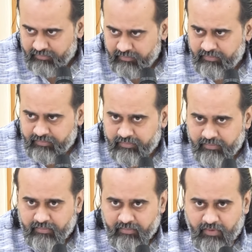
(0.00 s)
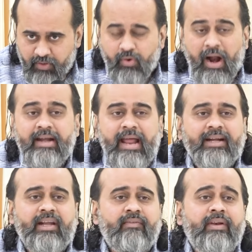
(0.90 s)
Hmm? You can't
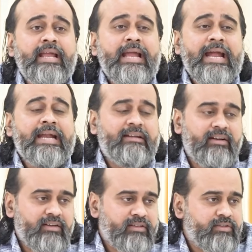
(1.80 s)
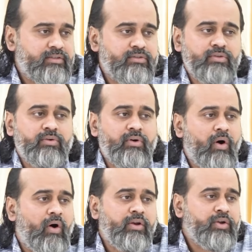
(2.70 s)
actively hate, so
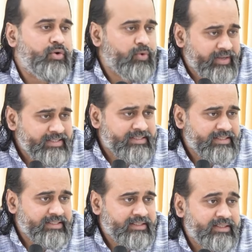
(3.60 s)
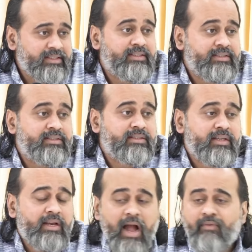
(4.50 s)
all you do is
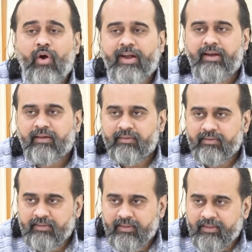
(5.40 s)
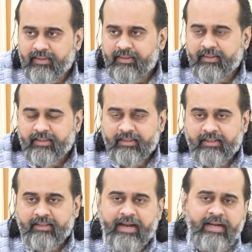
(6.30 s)
avoid.
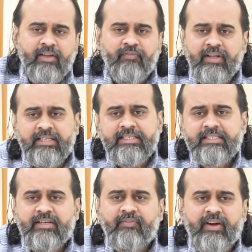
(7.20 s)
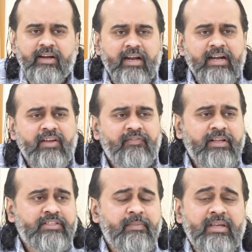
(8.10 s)
Indifference is different.
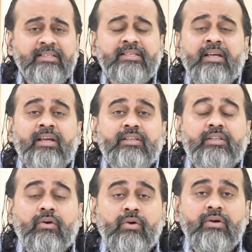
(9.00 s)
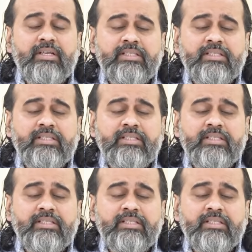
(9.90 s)
Indifference means the Guru